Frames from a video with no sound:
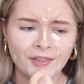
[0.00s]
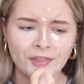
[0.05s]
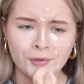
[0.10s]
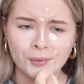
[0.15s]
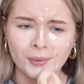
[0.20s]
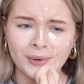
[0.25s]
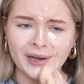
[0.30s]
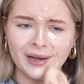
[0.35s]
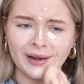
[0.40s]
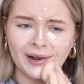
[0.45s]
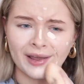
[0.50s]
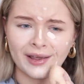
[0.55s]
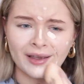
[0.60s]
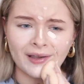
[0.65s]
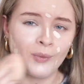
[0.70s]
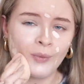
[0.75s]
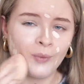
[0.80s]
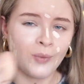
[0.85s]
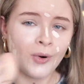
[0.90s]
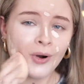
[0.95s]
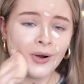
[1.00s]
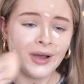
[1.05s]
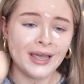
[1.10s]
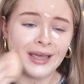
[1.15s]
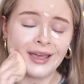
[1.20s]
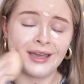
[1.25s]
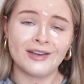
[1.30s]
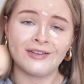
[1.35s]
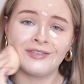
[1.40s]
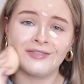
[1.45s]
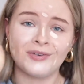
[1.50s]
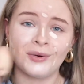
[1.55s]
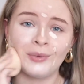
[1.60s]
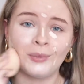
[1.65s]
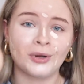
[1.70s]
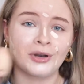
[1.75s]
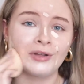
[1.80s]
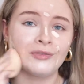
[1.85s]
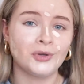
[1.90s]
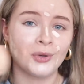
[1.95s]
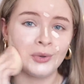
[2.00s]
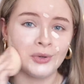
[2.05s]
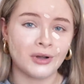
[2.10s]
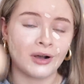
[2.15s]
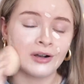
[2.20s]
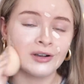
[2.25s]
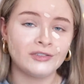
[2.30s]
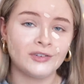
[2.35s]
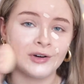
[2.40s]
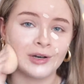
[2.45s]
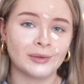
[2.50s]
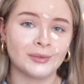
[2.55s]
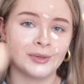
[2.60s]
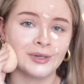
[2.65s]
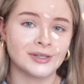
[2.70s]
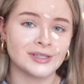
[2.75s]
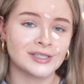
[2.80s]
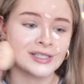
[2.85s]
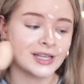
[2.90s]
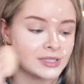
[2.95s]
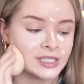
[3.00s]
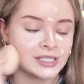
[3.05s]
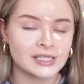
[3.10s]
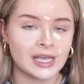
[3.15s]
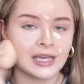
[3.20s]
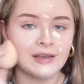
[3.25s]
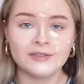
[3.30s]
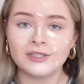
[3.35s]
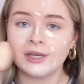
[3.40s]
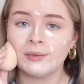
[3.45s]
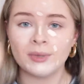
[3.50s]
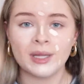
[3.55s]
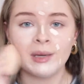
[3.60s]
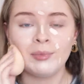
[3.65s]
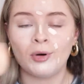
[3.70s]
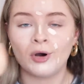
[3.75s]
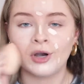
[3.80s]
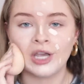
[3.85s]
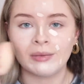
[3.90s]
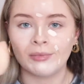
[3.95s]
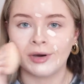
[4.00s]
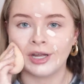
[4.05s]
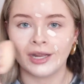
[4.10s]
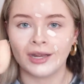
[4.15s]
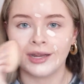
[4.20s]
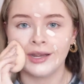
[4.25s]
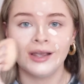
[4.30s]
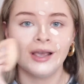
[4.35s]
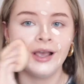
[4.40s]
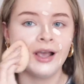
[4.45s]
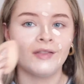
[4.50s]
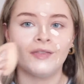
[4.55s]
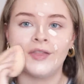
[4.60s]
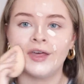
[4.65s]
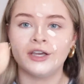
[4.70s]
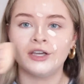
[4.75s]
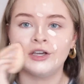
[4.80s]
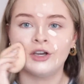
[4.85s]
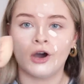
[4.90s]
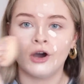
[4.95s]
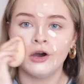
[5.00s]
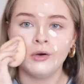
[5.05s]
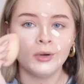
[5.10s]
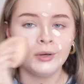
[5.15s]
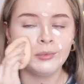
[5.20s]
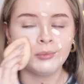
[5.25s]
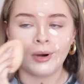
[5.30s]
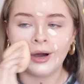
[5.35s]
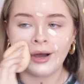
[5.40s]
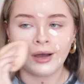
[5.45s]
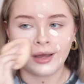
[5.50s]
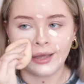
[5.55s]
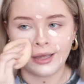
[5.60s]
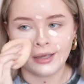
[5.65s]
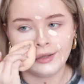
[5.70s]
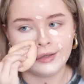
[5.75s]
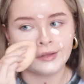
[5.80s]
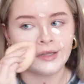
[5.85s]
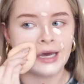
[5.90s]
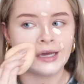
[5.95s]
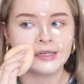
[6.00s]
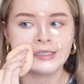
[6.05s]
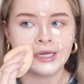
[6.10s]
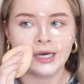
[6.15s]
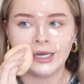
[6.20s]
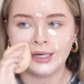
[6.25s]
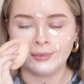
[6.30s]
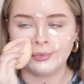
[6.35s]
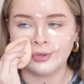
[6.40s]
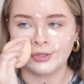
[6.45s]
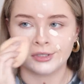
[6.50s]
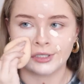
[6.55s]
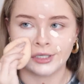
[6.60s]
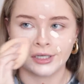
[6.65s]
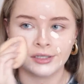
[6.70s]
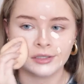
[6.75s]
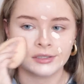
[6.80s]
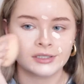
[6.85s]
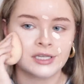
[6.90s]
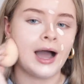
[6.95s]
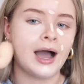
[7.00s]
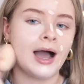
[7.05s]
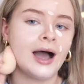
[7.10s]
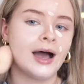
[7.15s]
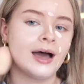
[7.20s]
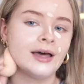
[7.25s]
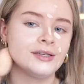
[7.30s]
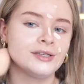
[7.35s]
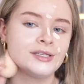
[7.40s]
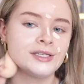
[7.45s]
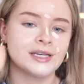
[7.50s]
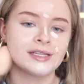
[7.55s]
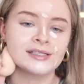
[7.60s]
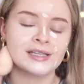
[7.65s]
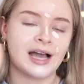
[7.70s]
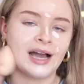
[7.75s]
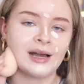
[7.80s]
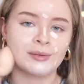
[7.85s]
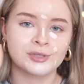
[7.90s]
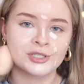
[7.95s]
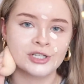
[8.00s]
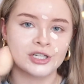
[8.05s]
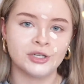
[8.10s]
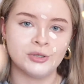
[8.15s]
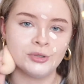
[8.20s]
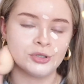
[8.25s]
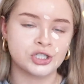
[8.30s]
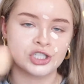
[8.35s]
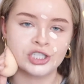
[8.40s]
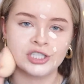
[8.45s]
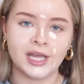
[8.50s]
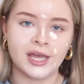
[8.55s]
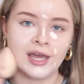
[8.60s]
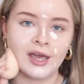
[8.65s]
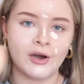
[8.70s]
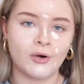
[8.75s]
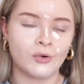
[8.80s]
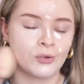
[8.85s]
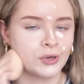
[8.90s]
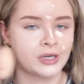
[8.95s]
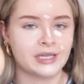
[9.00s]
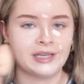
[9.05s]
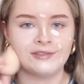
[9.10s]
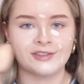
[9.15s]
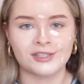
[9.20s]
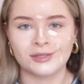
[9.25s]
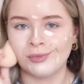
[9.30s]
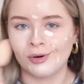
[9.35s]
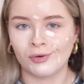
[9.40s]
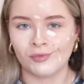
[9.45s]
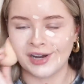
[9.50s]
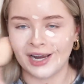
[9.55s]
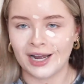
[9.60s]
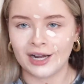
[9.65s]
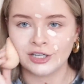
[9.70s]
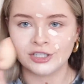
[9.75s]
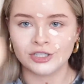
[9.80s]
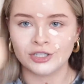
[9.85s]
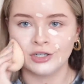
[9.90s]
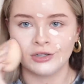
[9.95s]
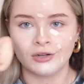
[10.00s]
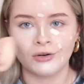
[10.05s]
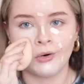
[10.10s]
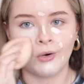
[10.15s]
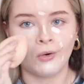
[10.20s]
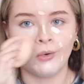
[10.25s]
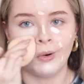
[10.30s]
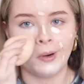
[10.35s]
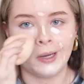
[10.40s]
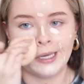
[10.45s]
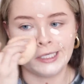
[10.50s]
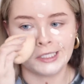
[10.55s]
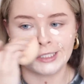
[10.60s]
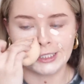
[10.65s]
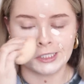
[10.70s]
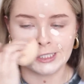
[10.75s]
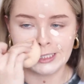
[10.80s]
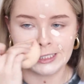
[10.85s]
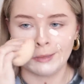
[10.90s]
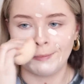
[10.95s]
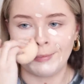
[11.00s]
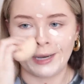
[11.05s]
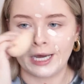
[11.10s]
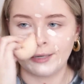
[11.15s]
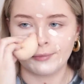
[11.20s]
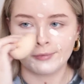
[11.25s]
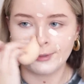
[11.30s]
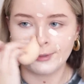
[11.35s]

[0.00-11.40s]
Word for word: And three, like, what if one of your young followers saves up their pocket money, they go and buy that tanning product and it's absolute shit, or it gives them a reaction, or it's just a bad